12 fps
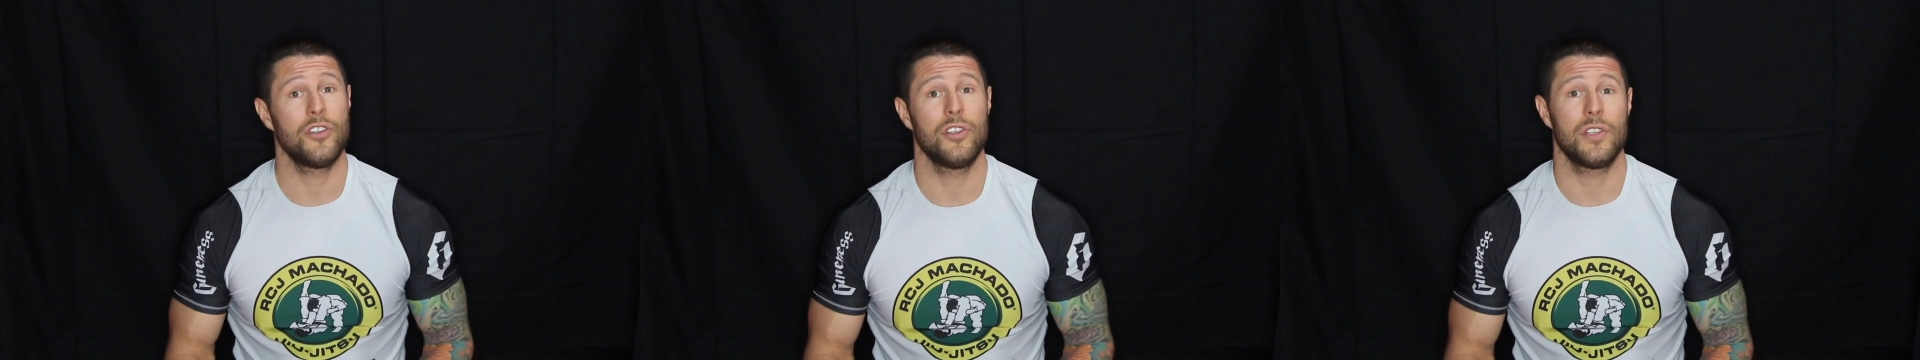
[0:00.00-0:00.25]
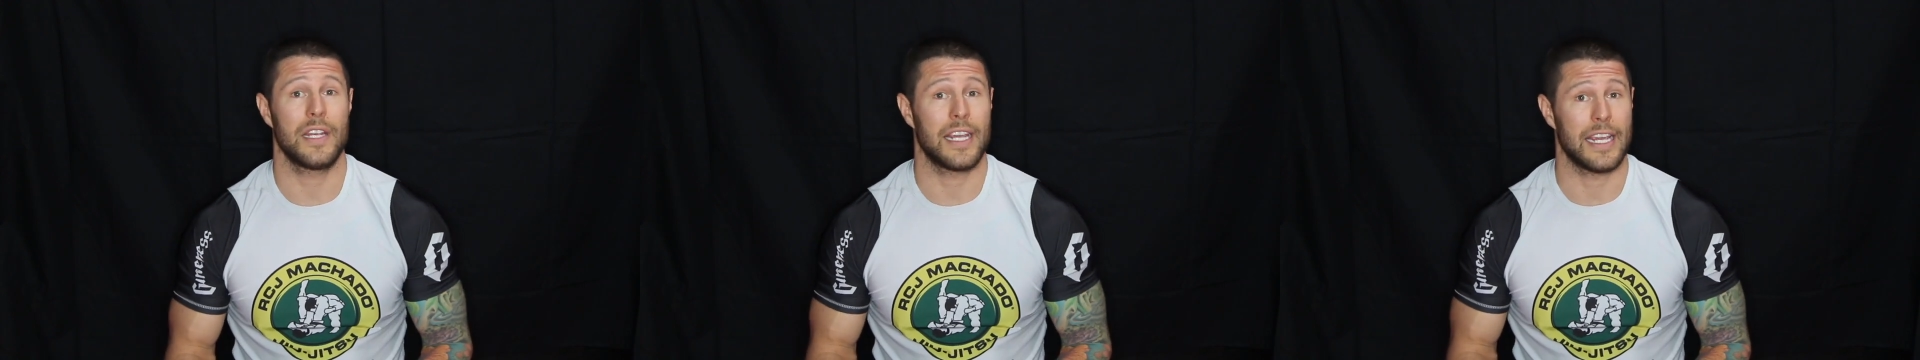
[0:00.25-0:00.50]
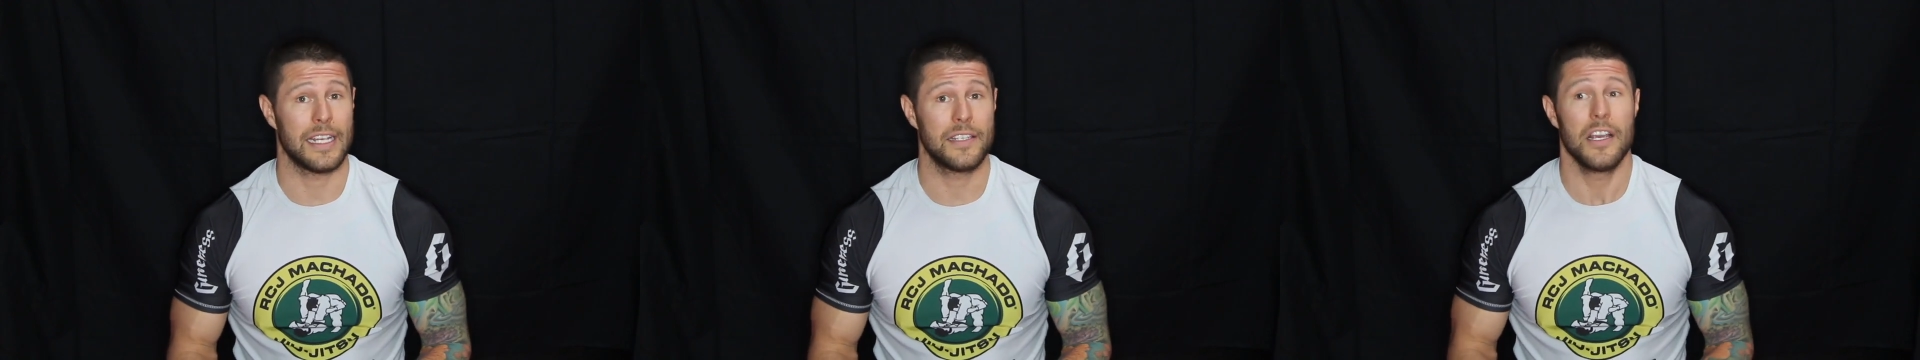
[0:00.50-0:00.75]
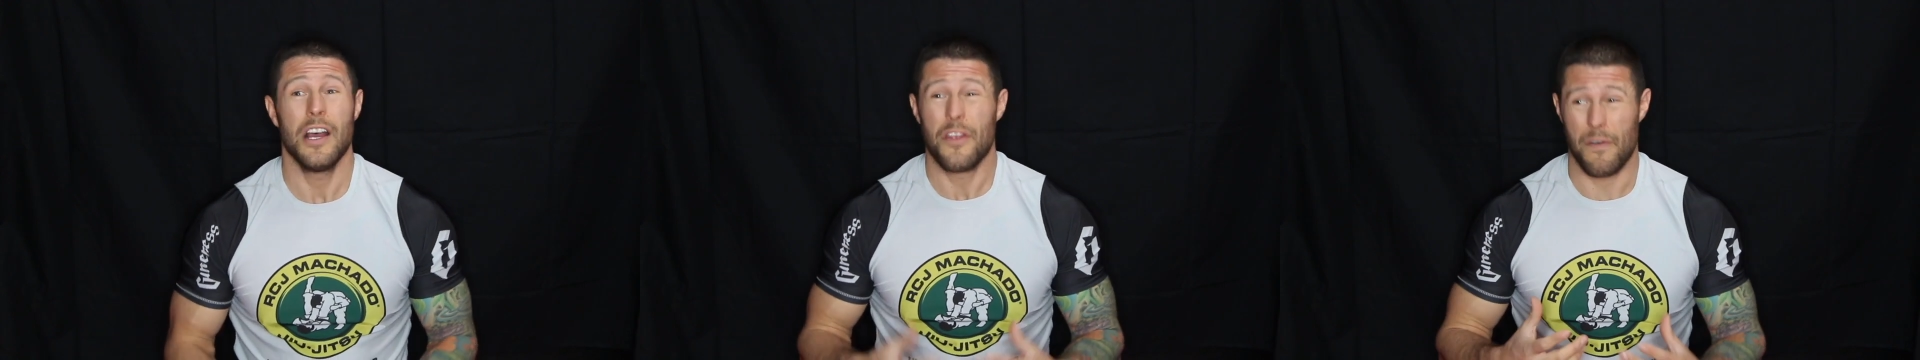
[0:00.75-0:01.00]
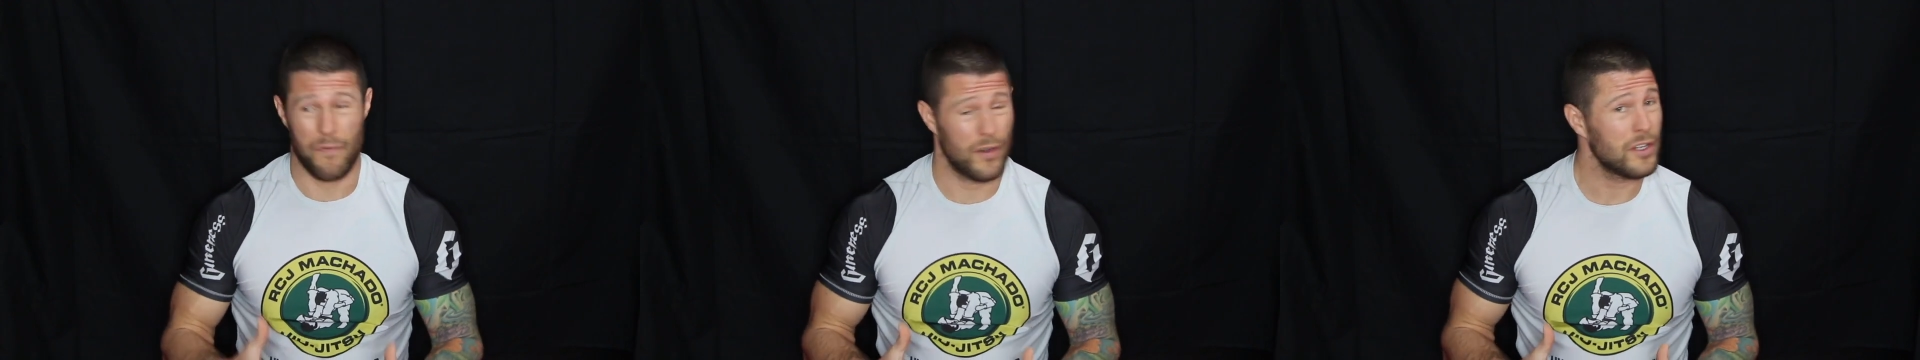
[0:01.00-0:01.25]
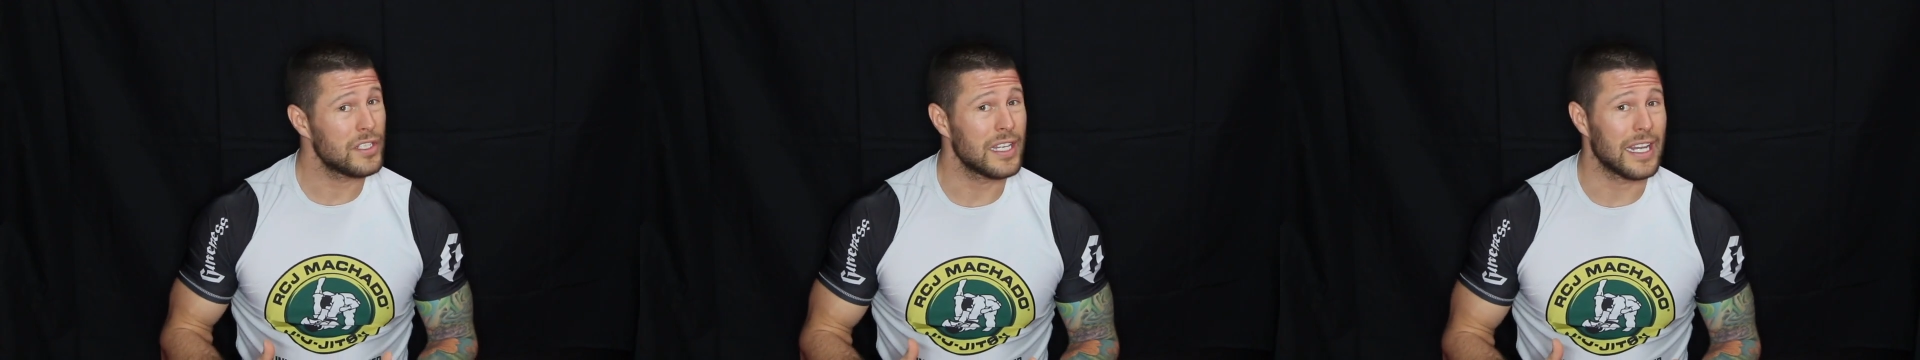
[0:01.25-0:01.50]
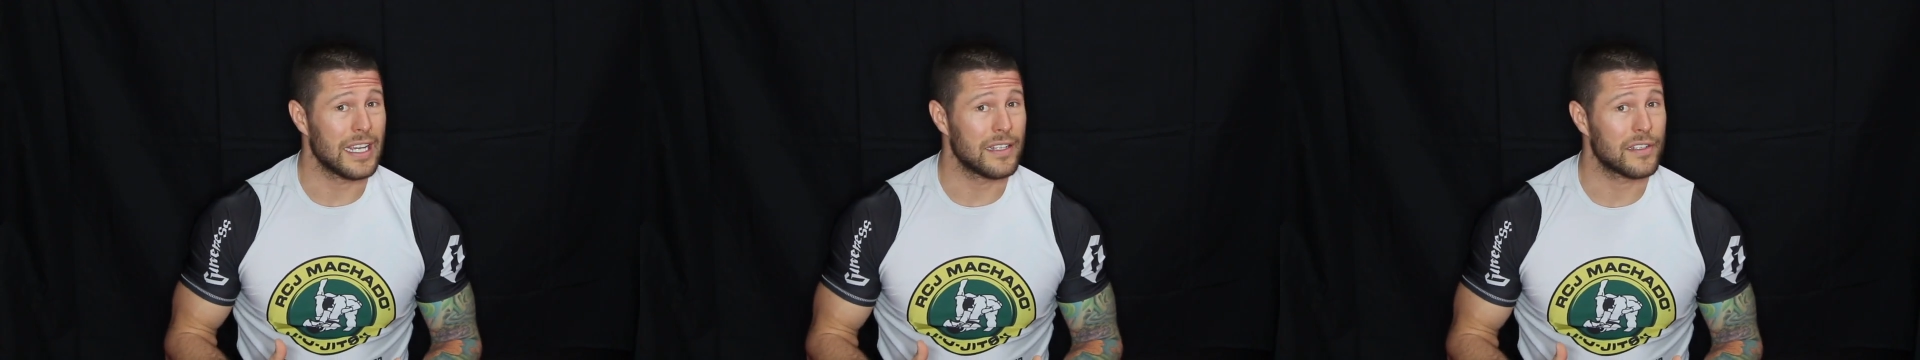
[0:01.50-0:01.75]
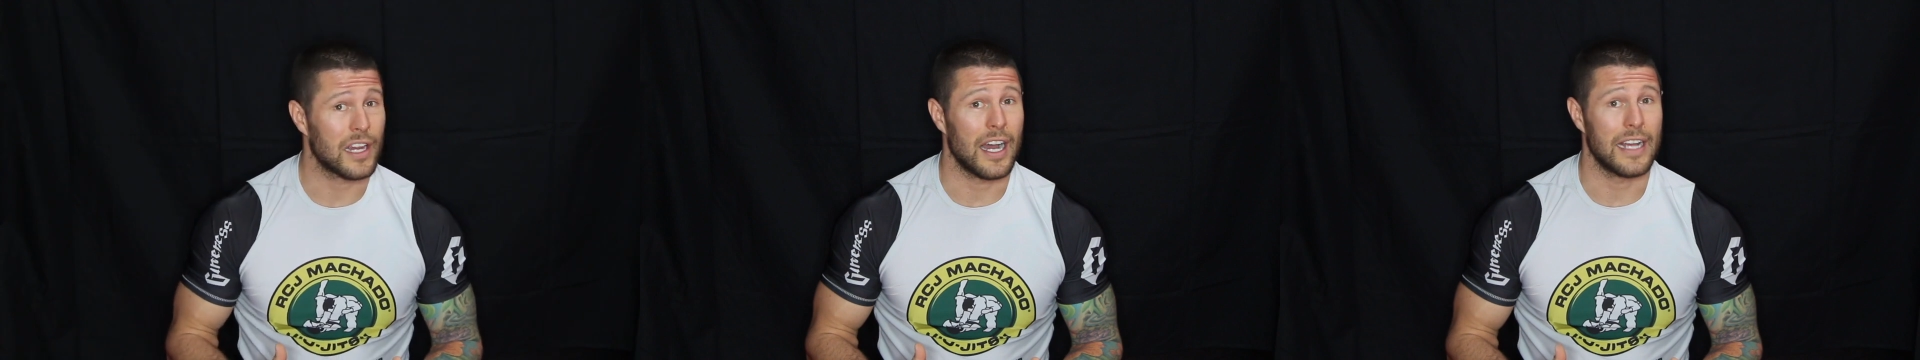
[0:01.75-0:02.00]
choosing gis, the first thing
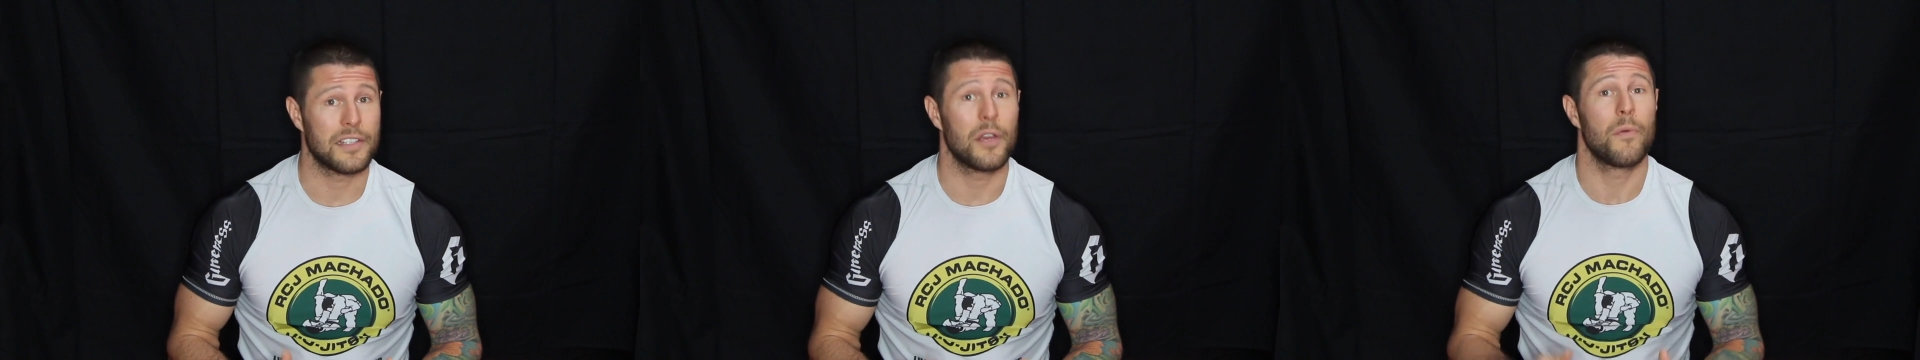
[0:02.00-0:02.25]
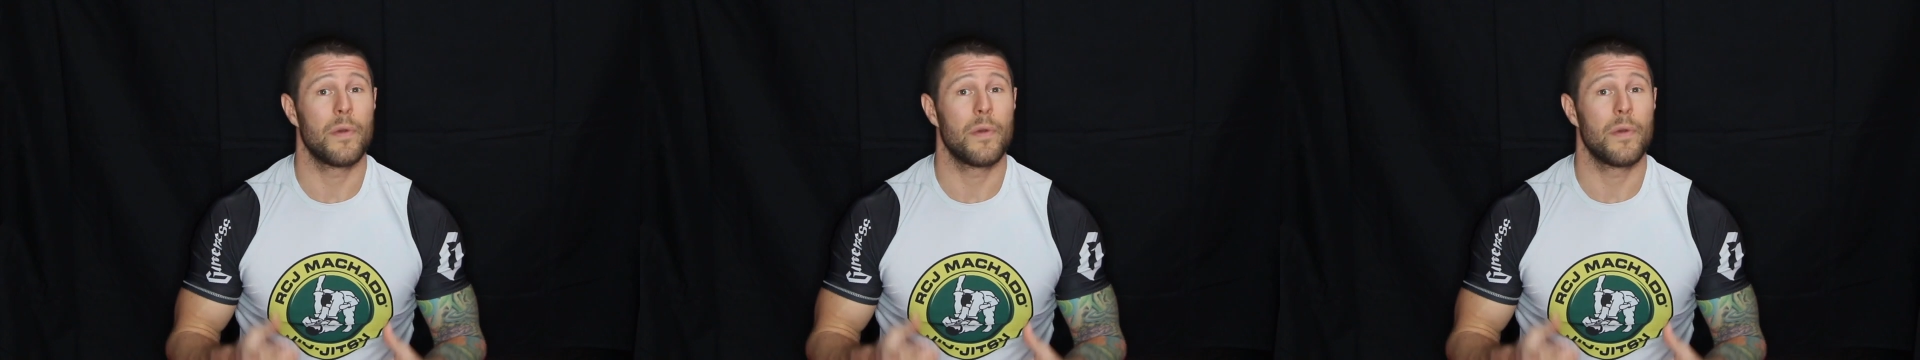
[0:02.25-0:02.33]
is, guys,